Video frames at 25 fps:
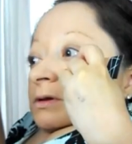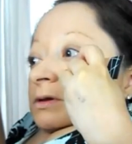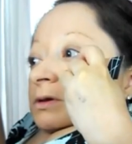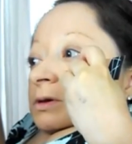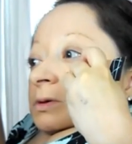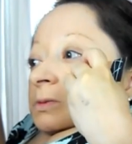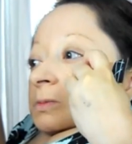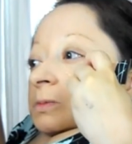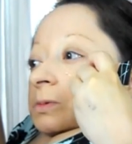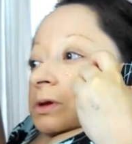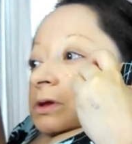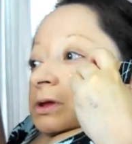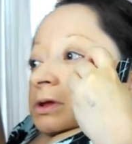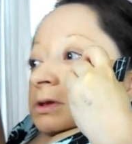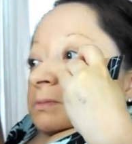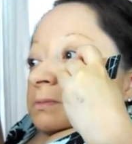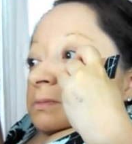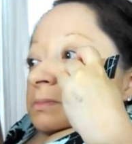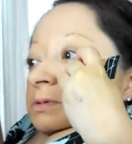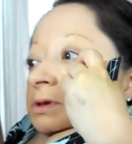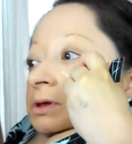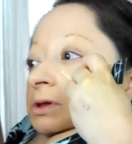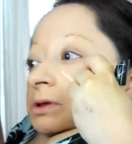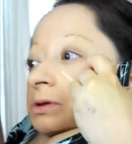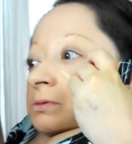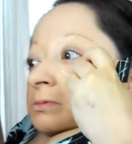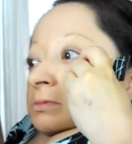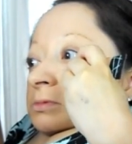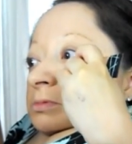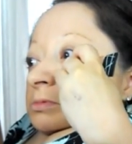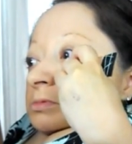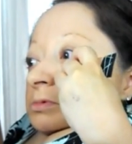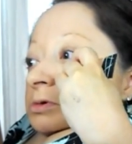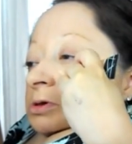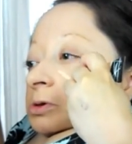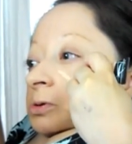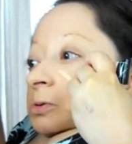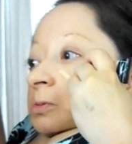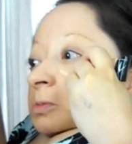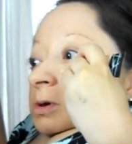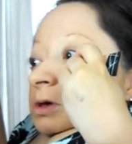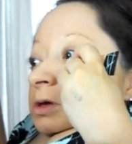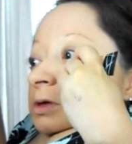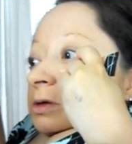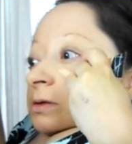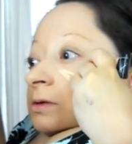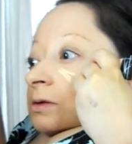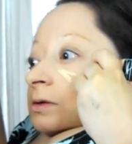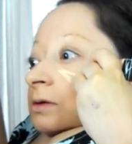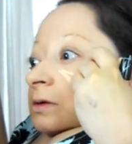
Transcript: new one, but oh well.